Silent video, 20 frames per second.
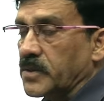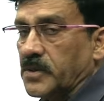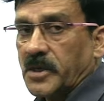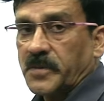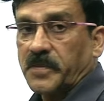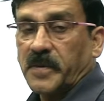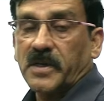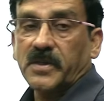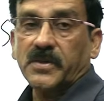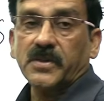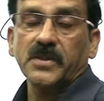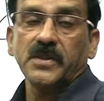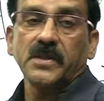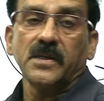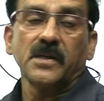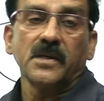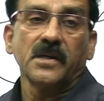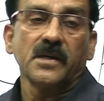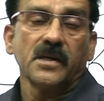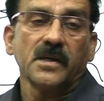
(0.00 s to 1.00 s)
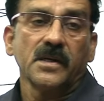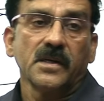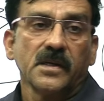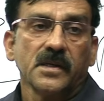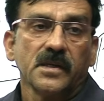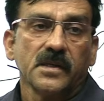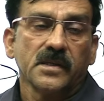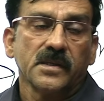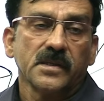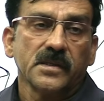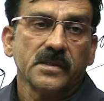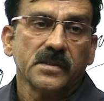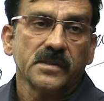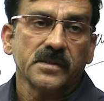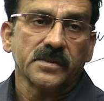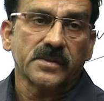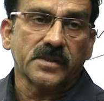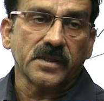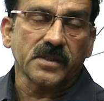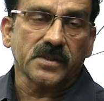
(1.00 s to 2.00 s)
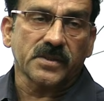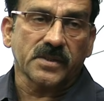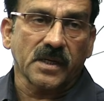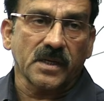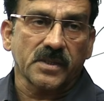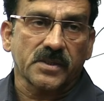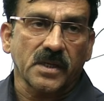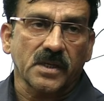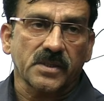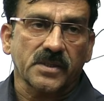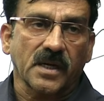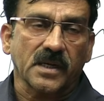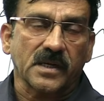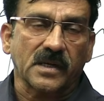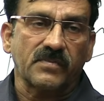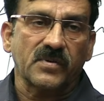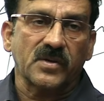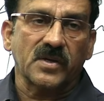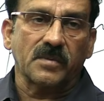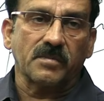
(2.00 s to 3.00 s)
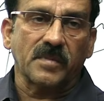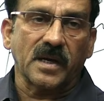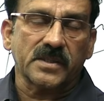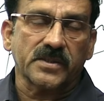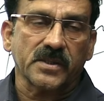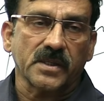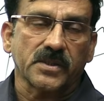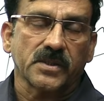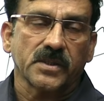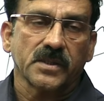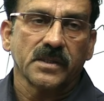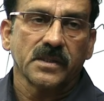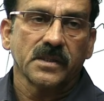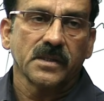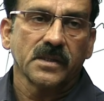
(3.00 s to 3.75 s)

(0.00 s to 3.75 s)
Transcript: That means these sessions are giving a message